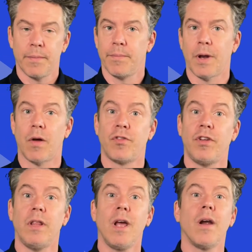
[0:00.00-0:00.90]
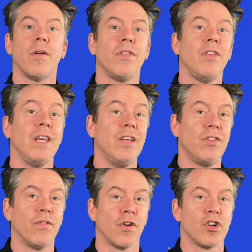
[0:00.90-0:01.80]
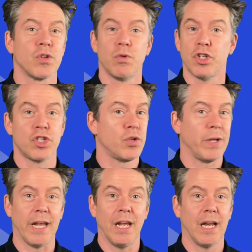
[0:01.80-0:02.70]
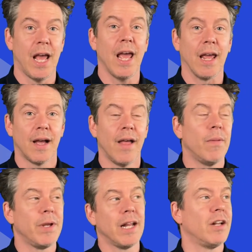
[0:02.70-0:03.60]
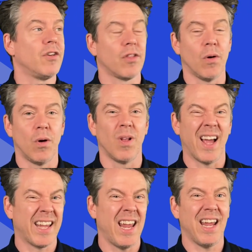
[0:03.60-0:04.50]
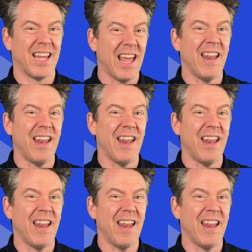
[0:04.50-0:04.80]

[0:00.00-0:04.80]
Now see there, the easy version, we're just doing E and A. And then we get into the whole, I can't get